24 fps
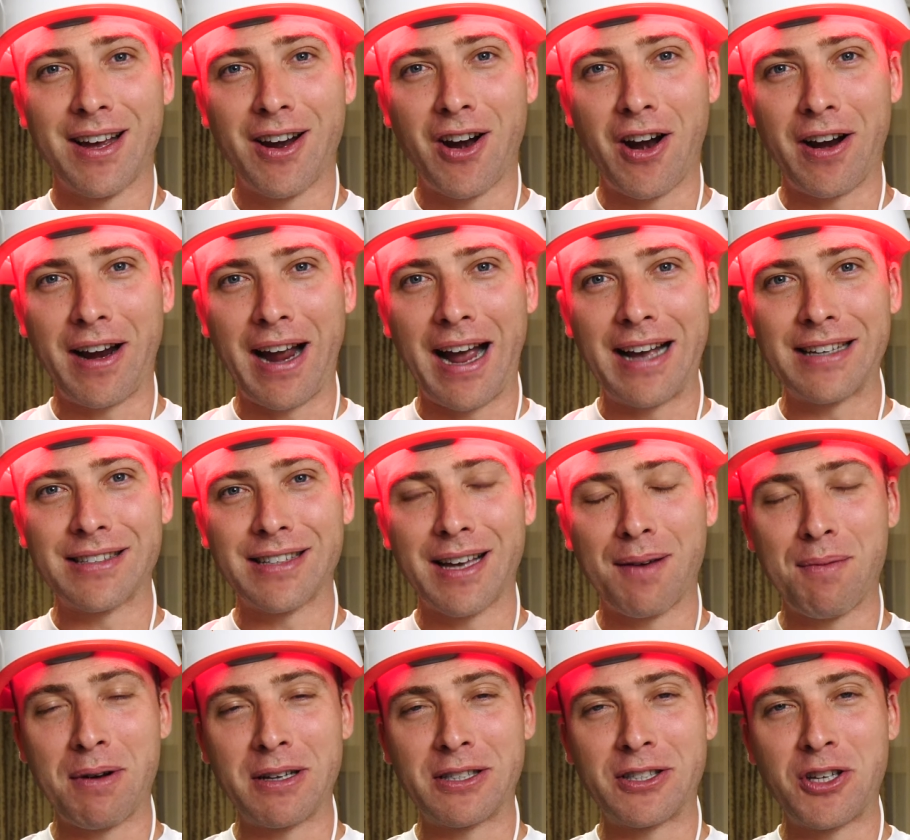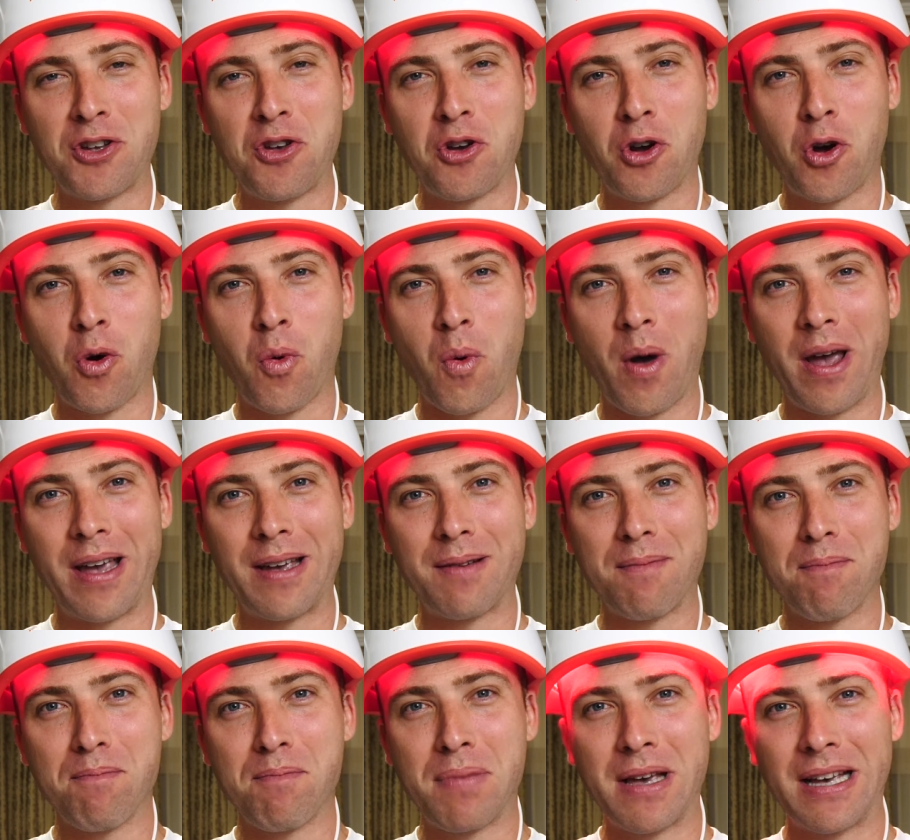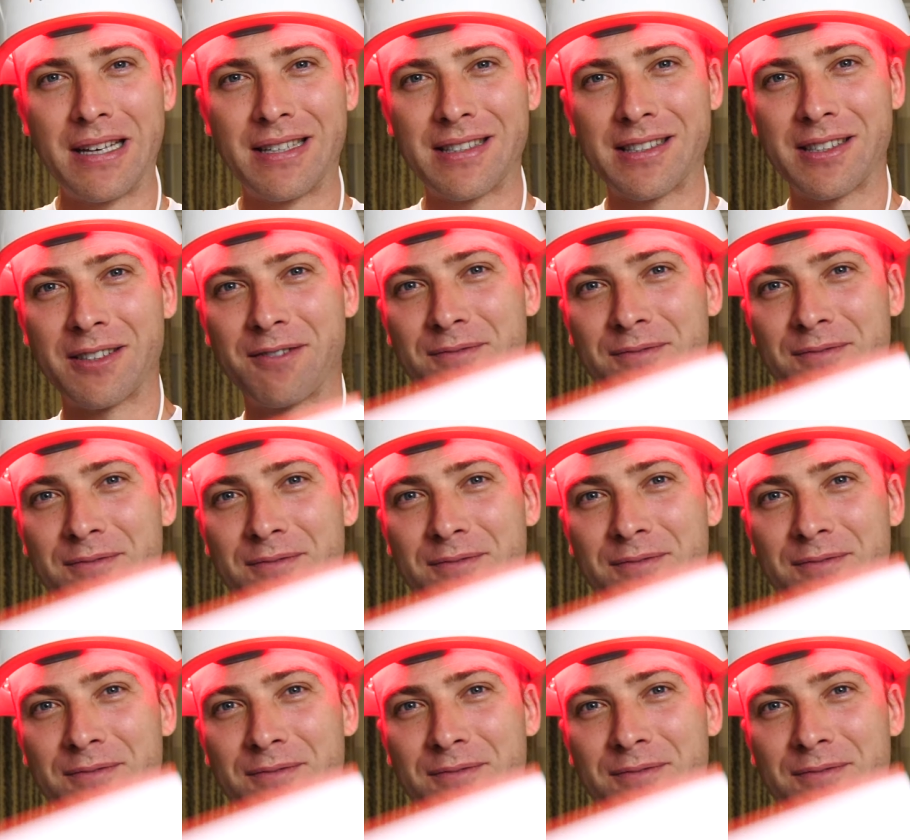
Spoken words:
All right guys, I'm gonna see you in Kuwait. Peace.